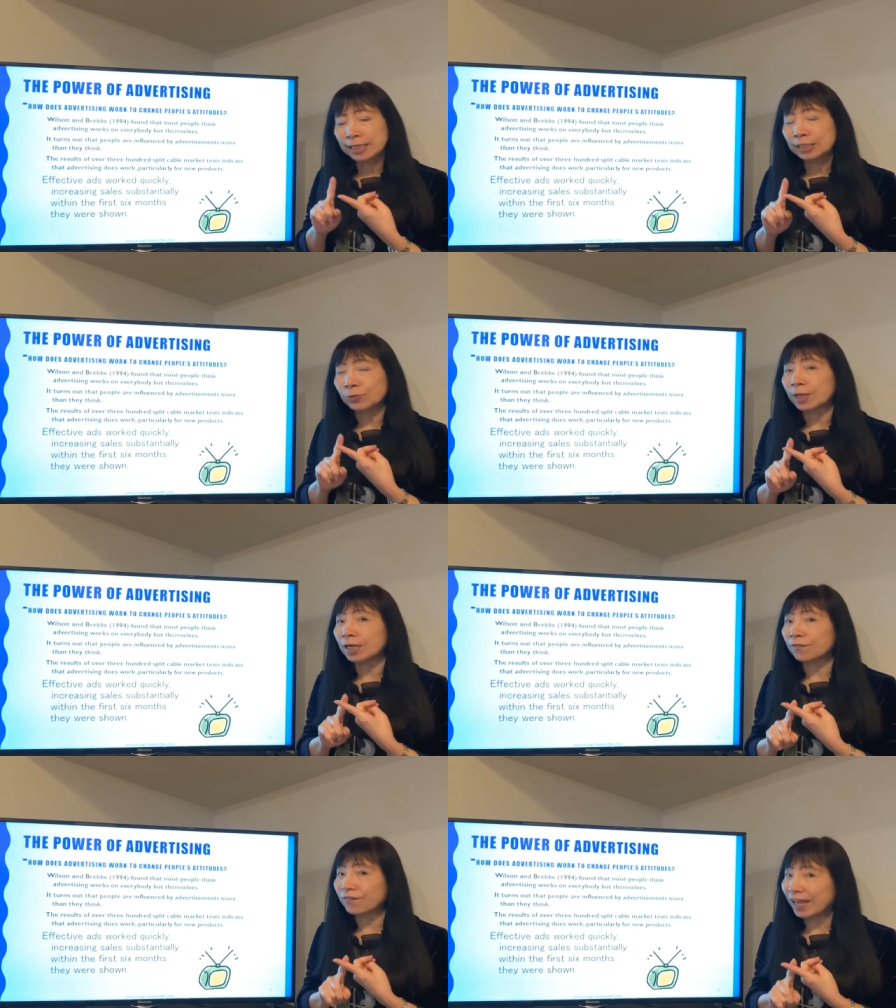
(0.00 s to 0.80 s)
your
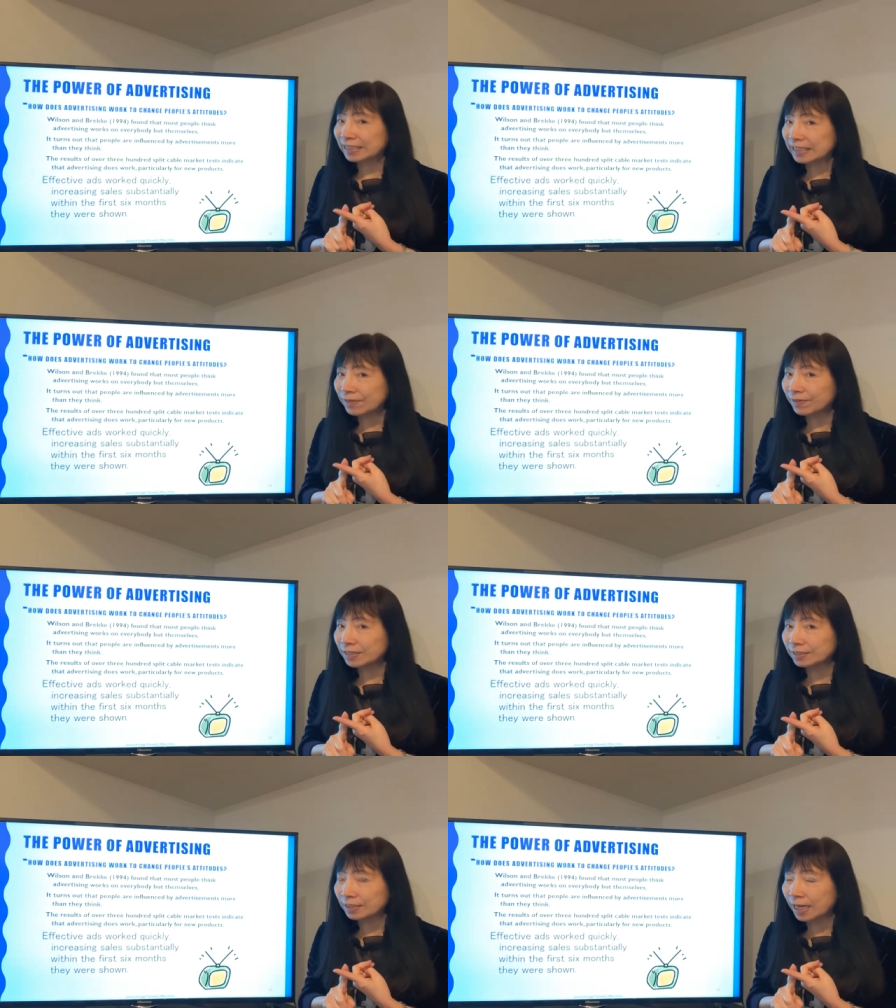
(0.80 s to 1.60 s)
effectively,
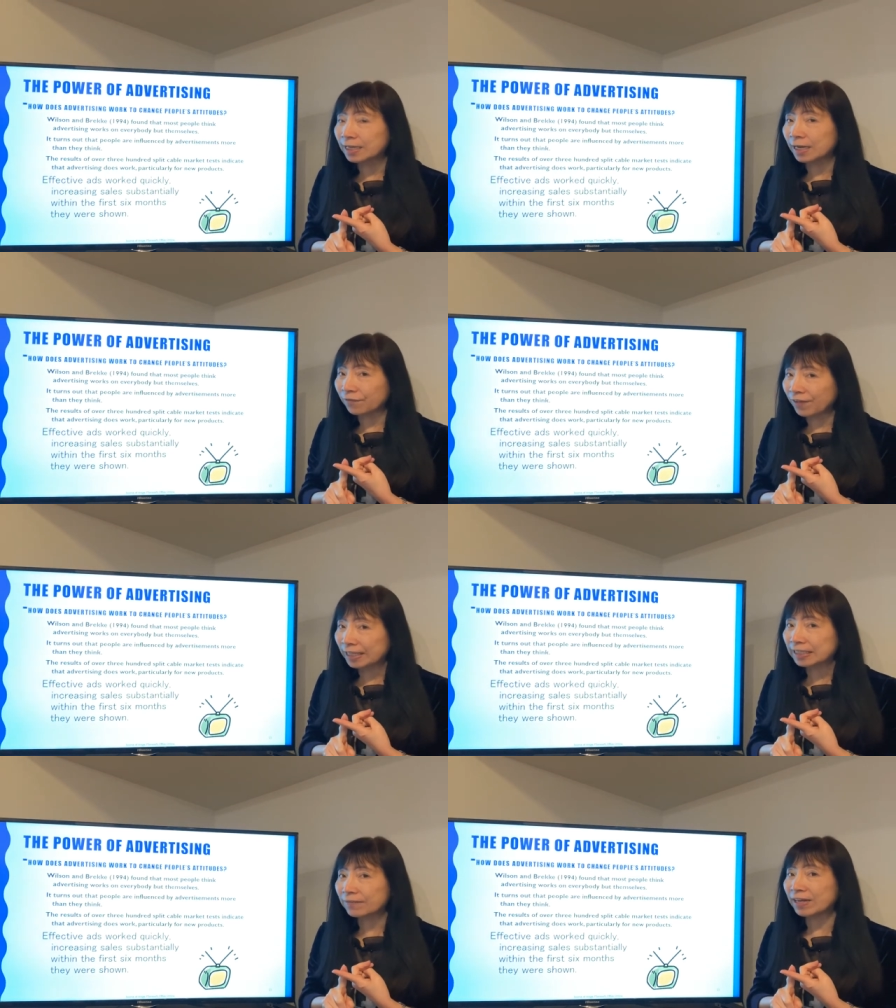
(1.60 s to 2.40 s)
uh,
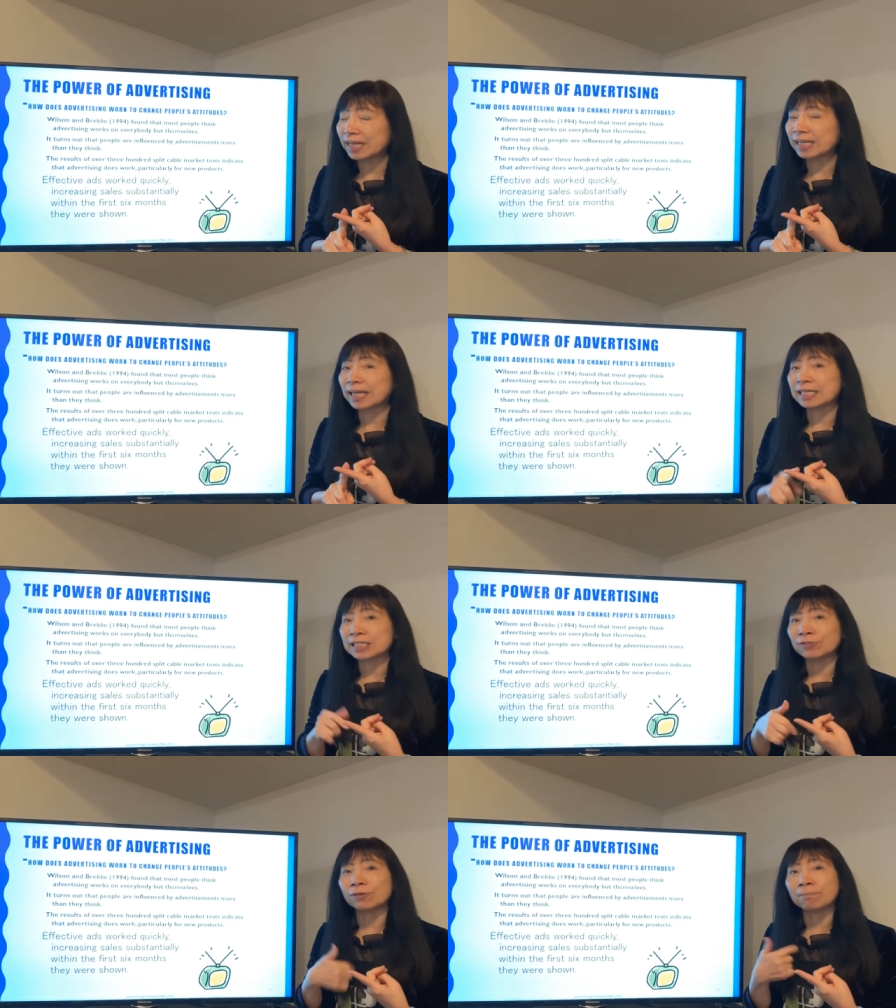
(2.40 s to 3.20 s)
affectively, that's
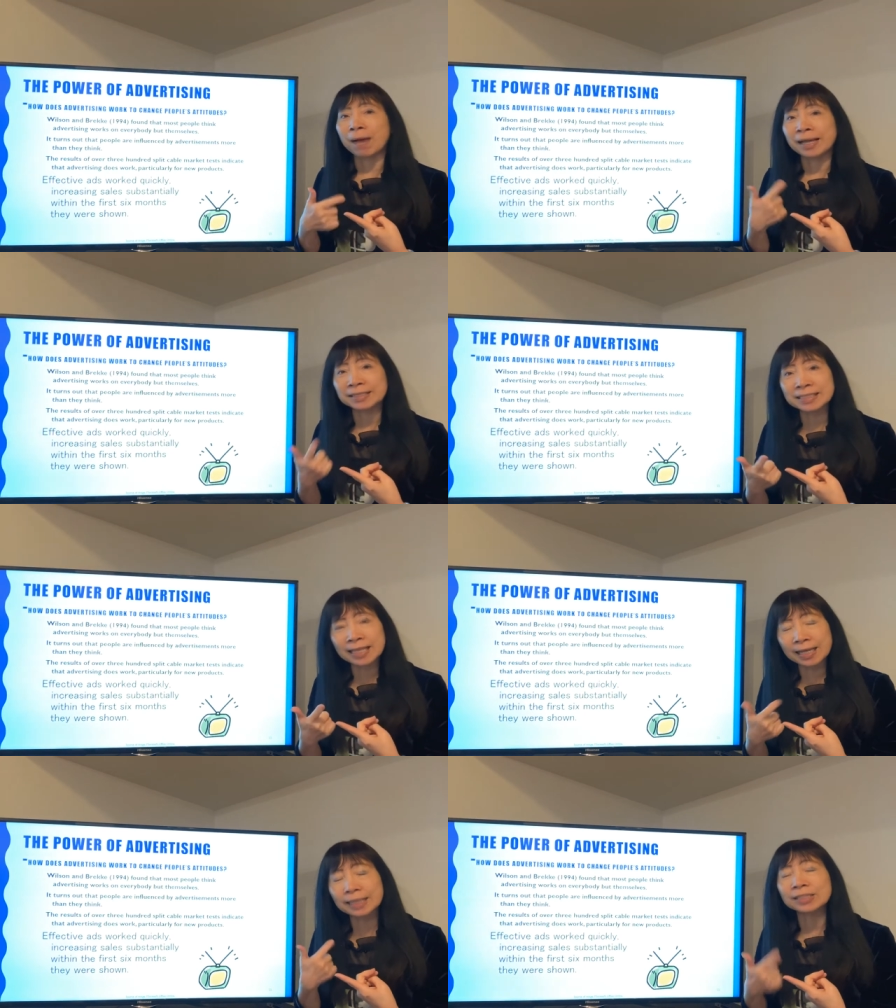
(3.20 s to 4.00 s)
your mindset,
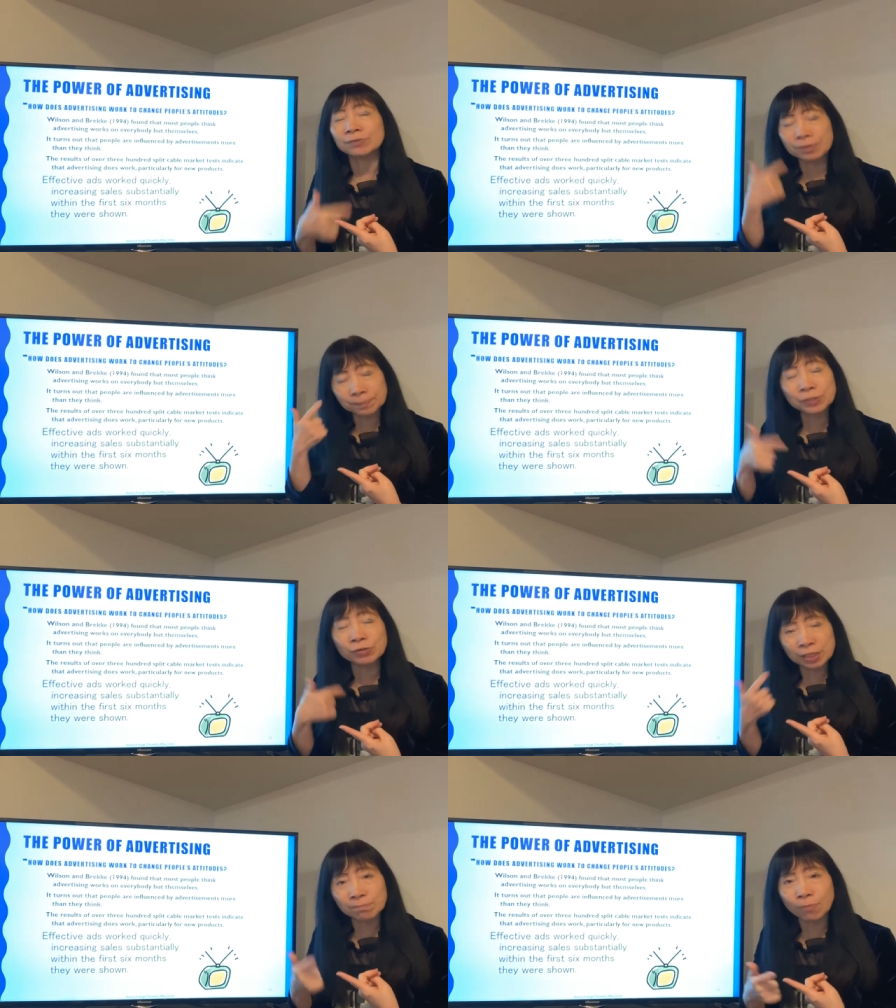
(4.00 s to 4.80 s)
your, your
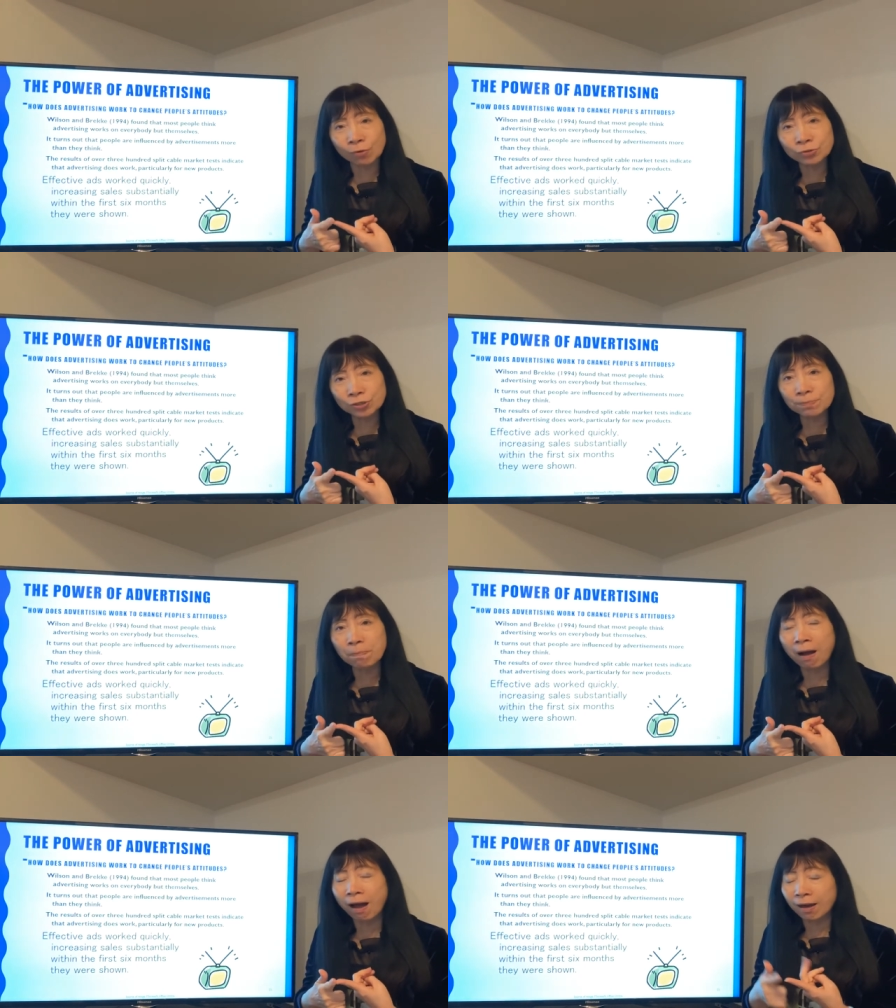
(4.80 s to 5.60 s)
emotion
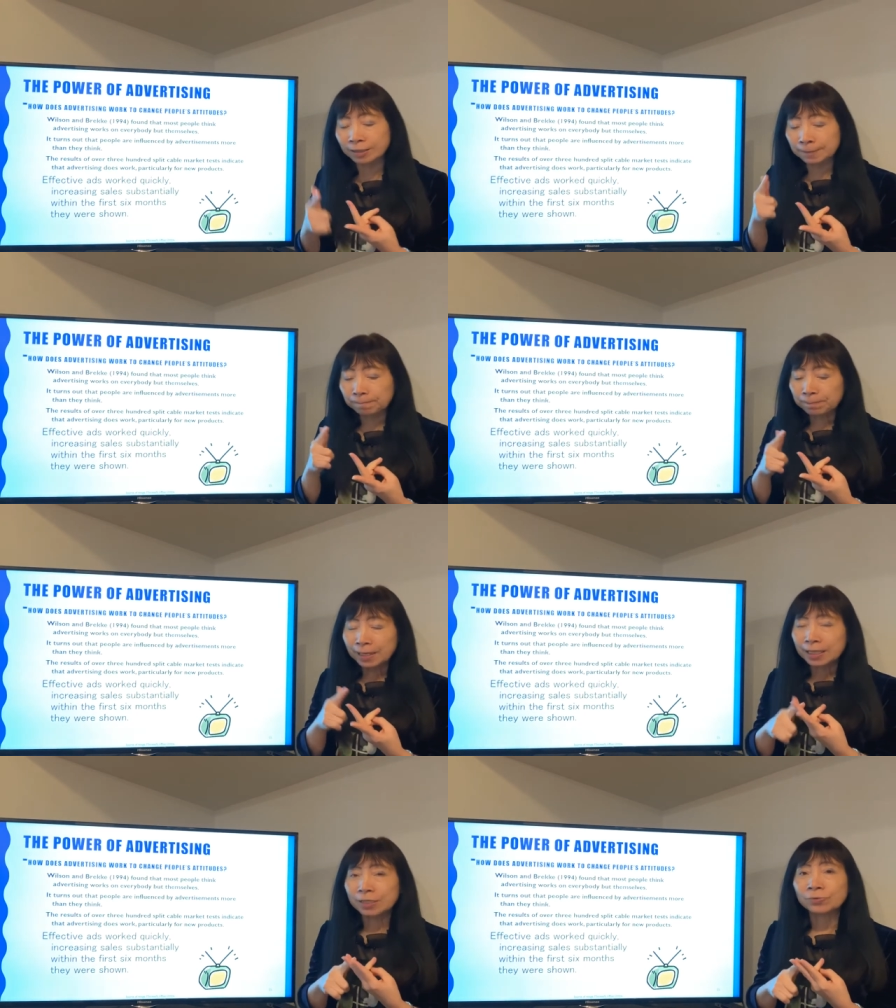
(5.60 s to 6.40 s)
part,
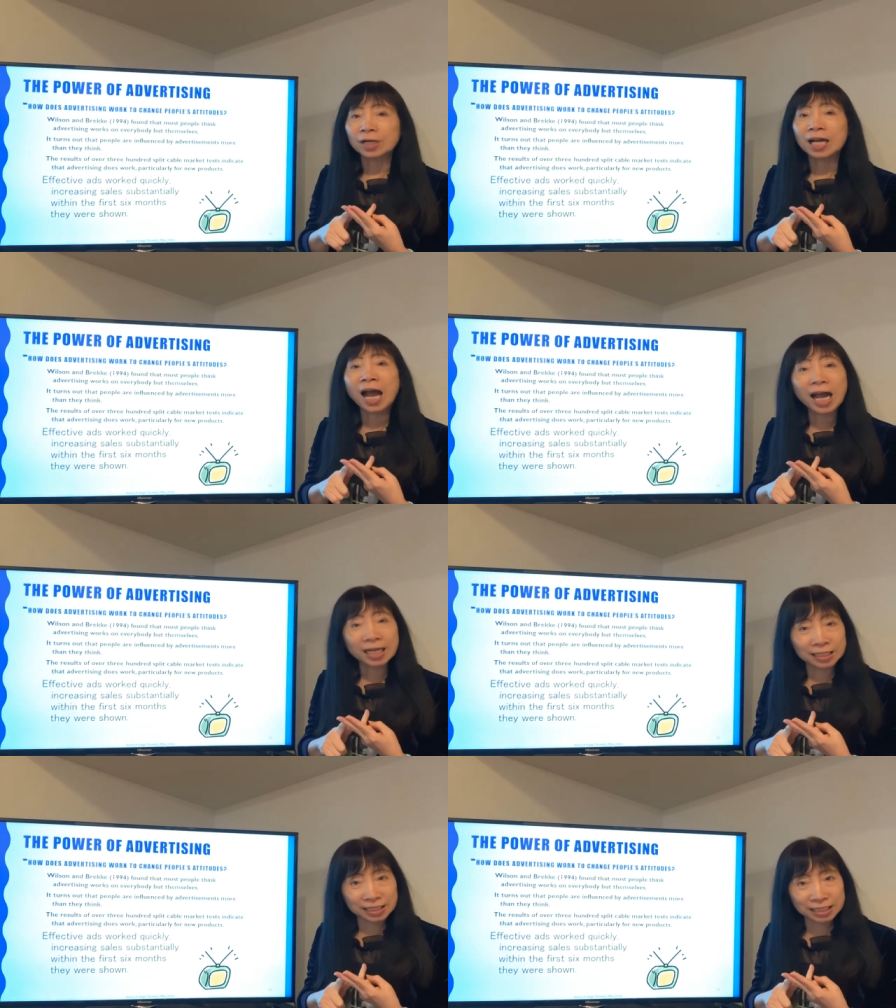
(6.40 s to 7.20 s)
your
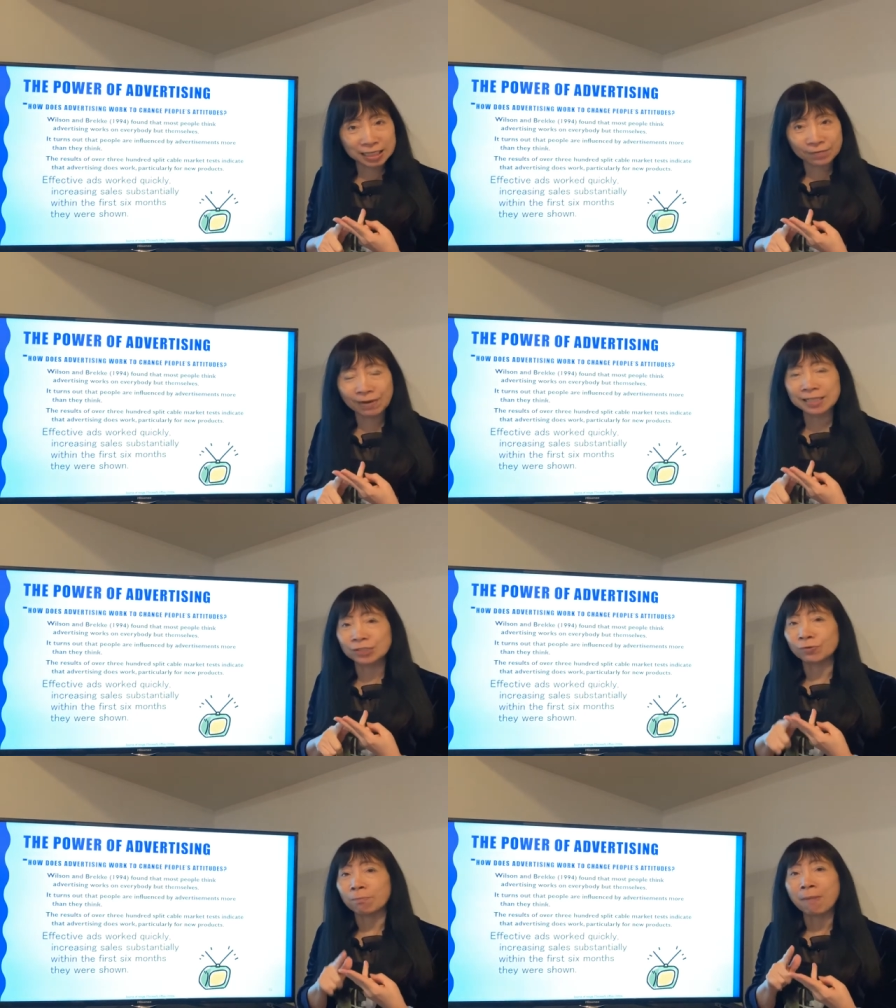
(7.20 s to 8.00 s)
cognitive, that's
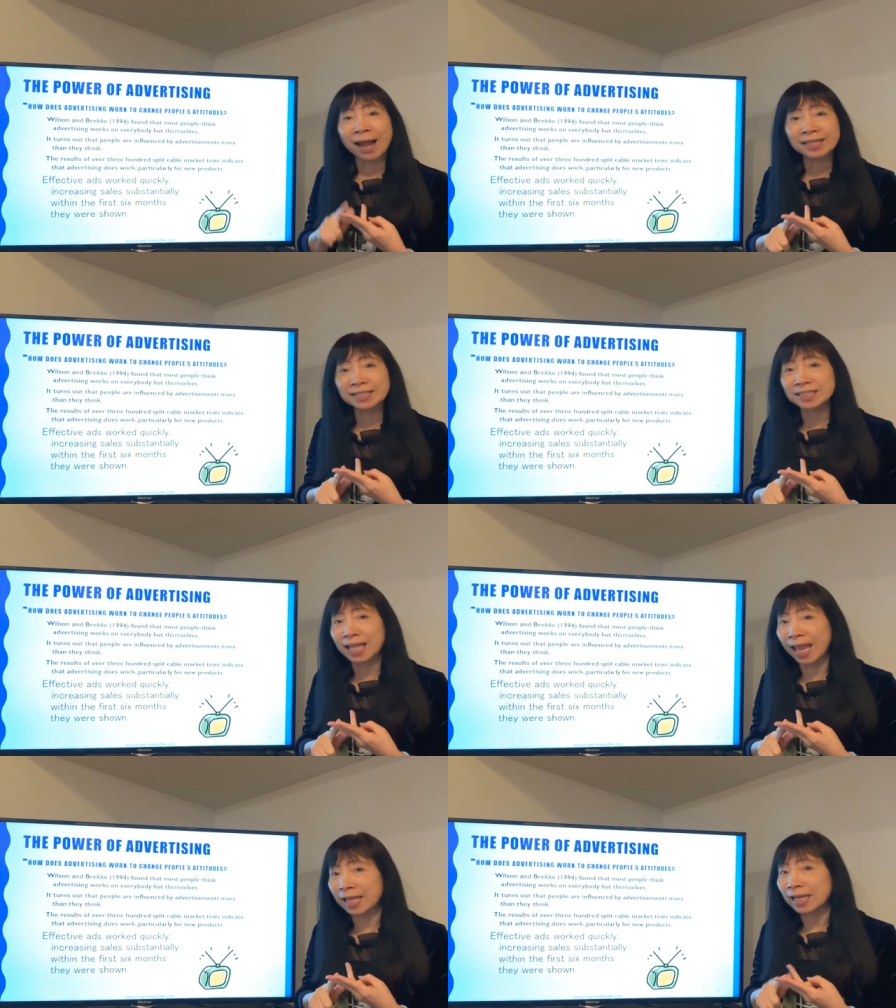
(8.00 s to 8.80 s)
your
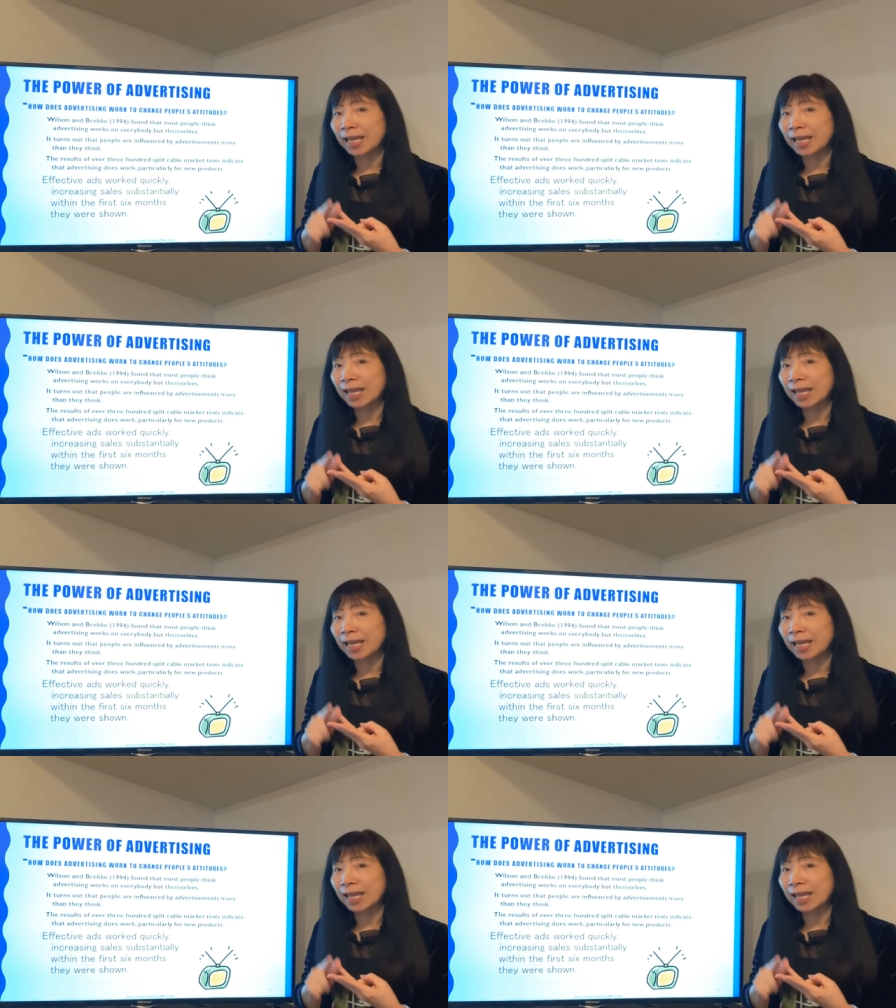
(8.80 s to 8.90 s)
mindset,